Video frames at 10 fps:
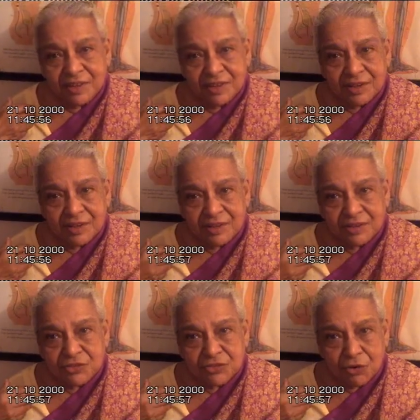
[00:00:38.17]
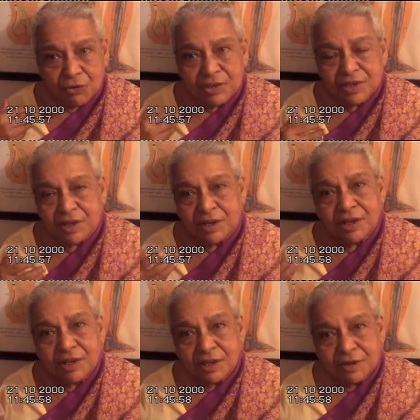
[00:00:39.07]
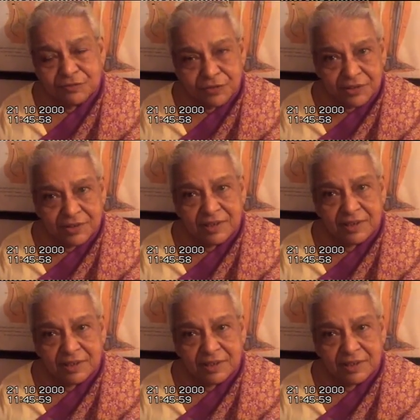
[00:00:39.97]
uh, shoulder for